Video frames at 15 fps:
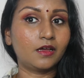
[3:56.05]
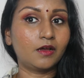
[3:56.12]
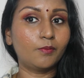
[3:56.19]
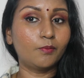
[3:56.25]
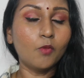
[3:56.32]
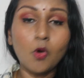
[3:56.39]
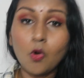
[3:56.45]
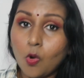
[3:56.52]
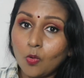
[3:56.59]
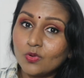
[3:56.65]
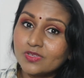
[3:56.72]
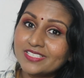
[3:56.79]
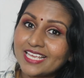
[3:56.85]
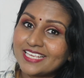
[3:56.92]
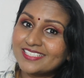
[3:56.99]
more
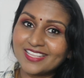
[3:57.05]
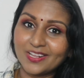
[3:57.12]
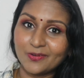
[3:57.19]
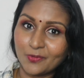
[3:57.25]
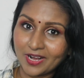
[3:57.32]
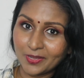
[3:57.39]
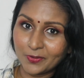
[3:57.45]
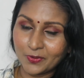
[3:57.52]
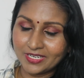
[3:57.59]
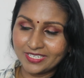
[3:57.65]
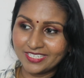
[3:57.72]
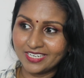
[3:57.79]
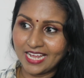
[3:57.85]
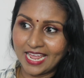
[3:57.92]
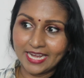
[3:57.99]
oversized than what I
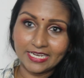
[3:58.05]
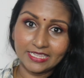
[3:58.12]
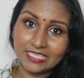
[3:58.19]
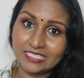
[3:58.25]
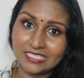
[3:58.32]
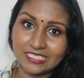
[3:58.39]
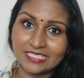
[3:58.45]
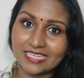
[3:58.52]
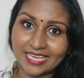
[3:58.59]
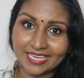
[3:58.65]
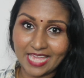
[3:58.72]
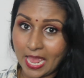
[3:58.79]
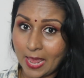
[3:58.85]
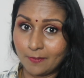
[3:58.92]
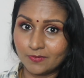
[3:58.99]
wanted and this is
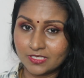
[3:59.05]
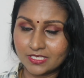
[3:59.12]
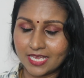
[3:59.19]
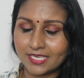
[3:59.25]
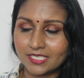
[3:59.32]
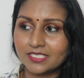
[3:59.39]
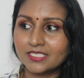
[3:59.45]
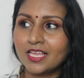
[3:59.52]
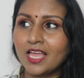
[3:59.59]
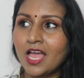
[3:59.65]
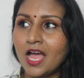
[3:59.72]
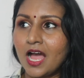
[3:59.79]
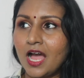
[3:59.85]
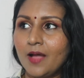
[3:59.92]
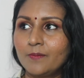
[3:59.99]
like M size
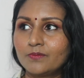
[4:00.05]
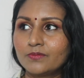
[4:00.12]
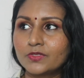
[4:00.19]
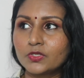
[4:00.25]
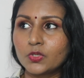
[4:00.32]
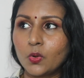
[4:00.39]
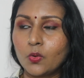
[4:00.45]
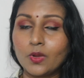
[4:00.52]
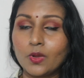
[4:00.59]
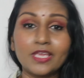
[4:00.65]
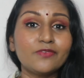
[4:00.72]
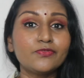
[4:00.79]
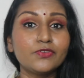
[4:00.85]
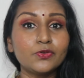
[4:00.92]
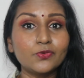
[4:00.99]
um, so
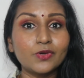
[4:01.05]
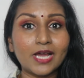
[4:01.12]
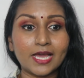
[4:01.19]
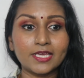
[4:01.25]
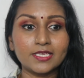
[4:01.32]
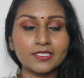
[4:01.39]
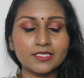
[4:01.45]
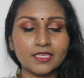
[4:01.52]
if you guys